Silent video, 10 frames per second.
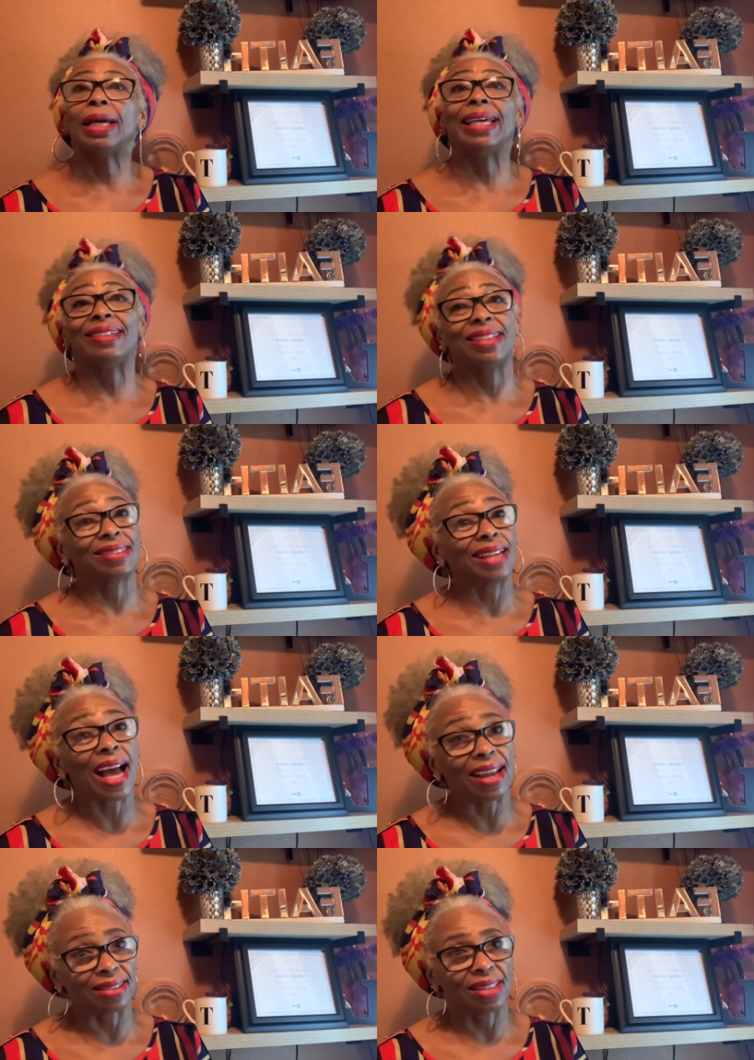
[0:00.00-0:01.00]
It does
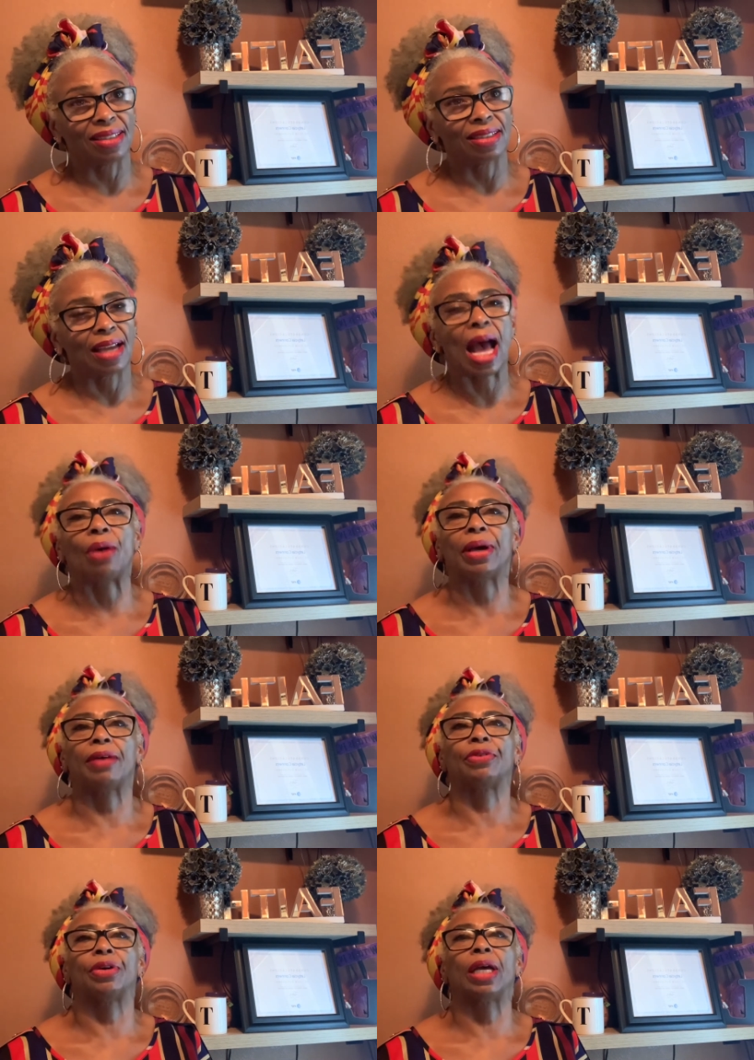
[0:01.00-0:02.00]
not,
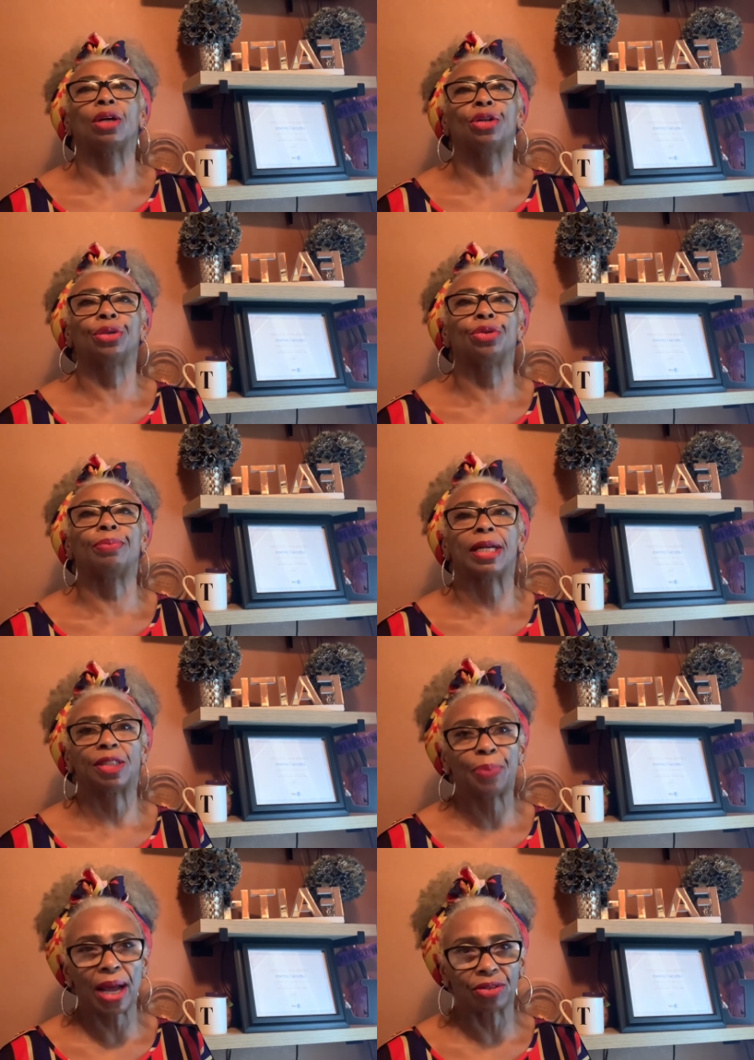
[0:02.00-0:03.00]
however, include my
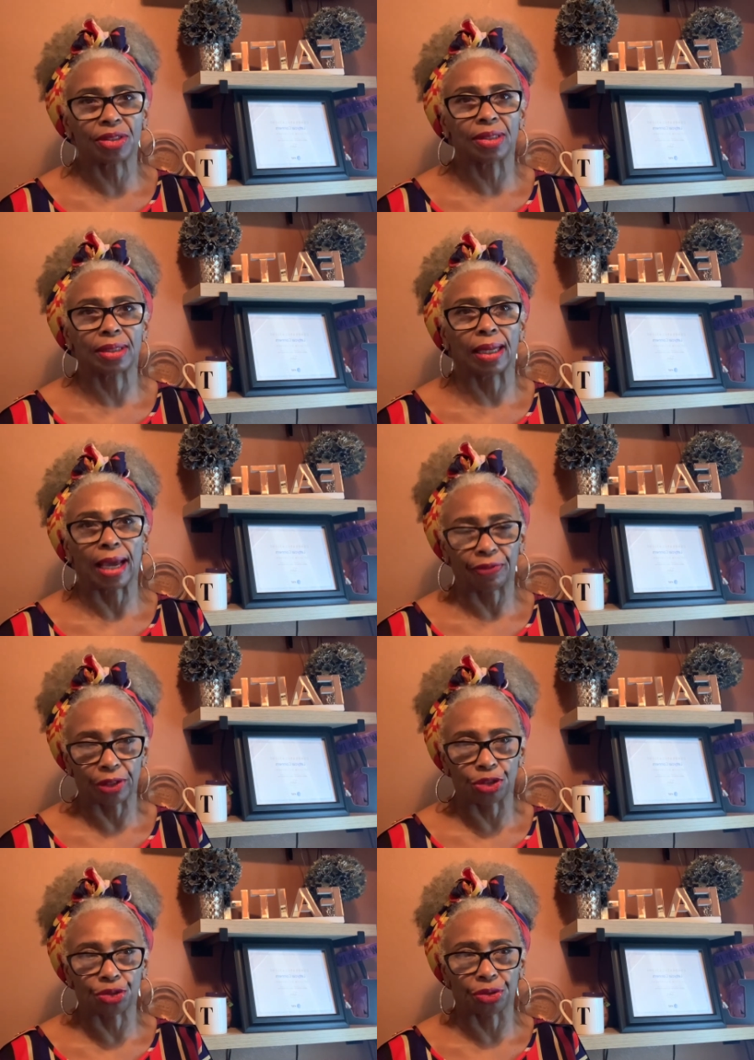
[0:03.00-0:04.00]
spouse's life
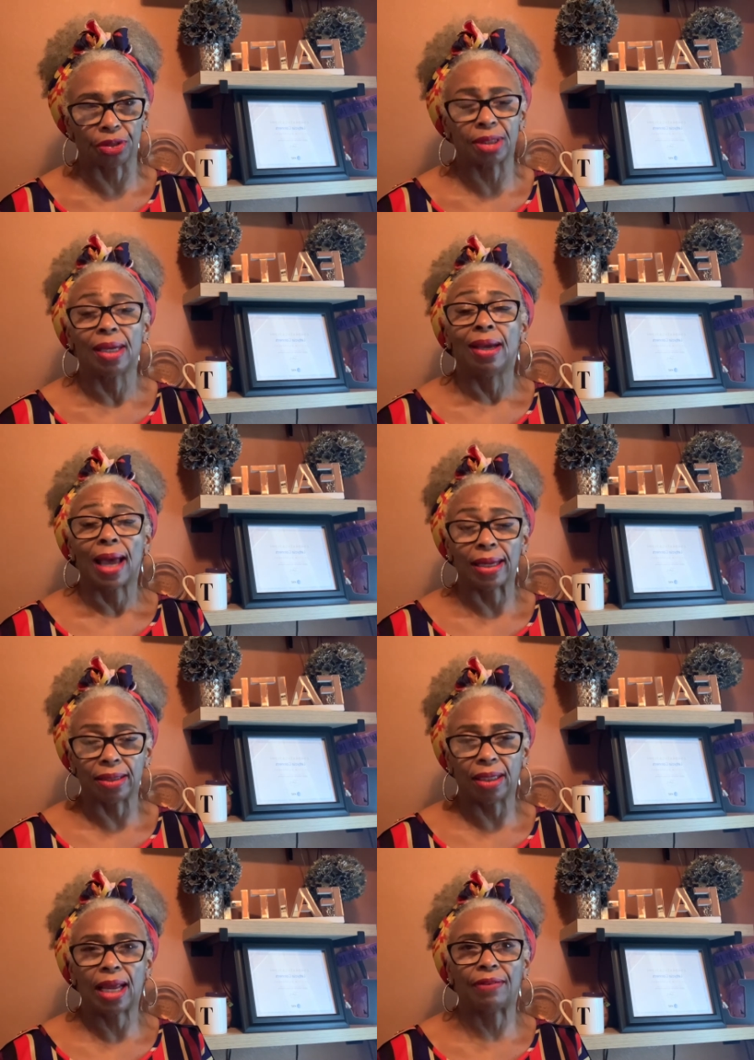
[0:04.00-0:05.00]
insurance. I
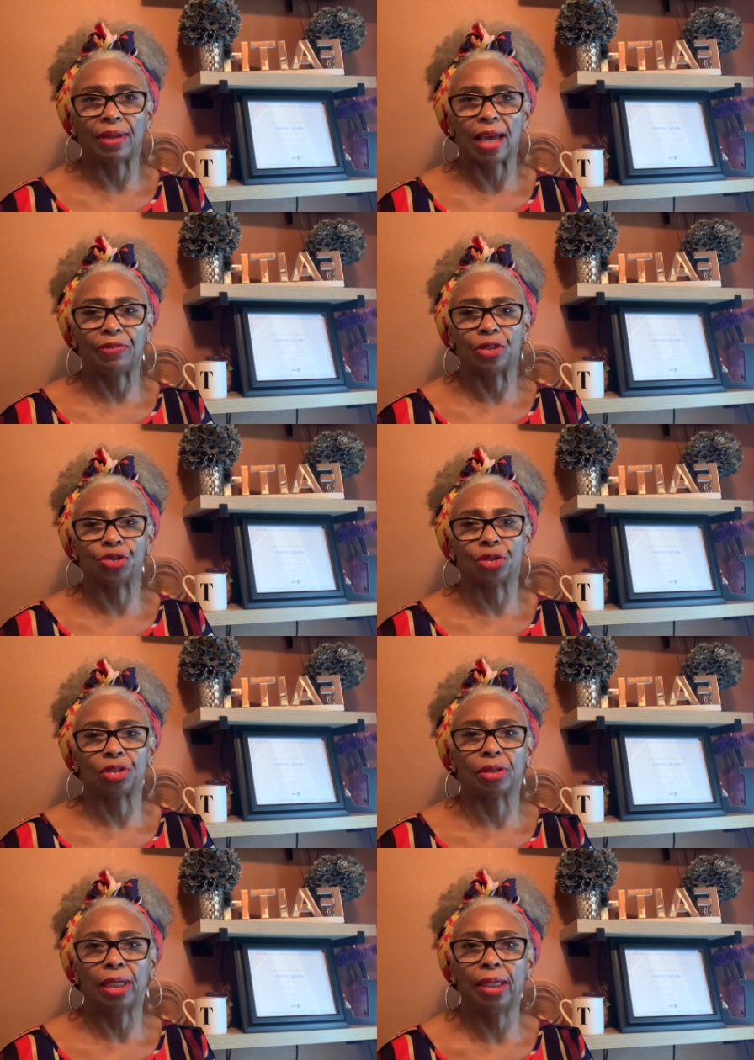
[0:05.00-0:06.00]
did have life insurance
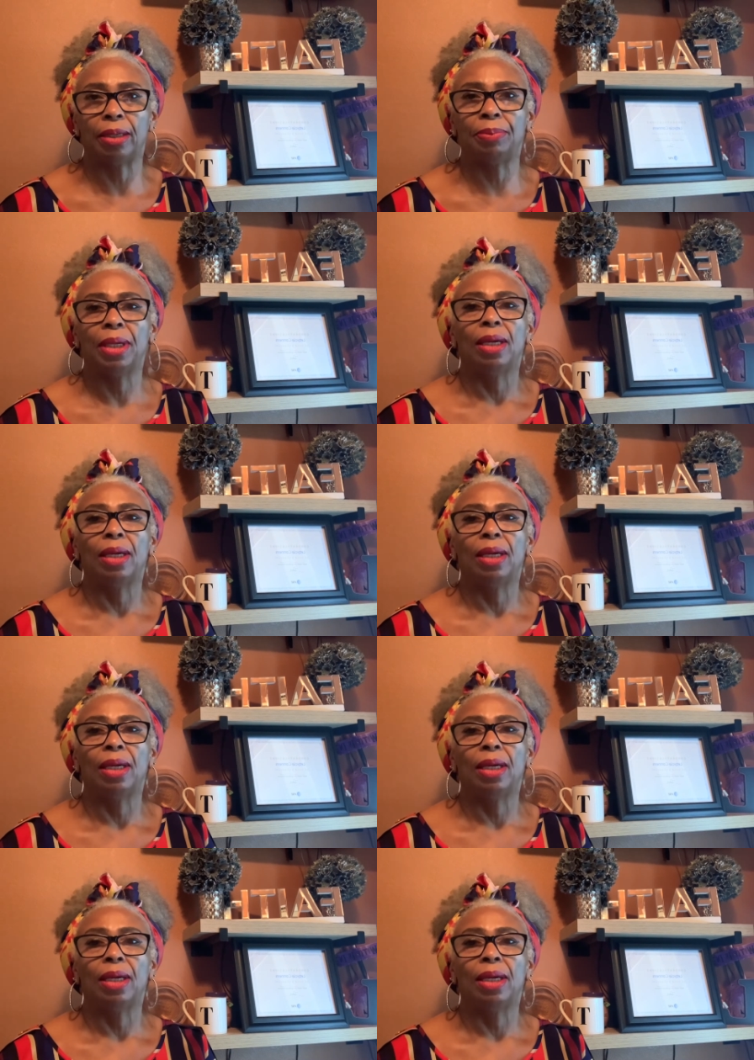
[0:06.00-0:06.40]
on him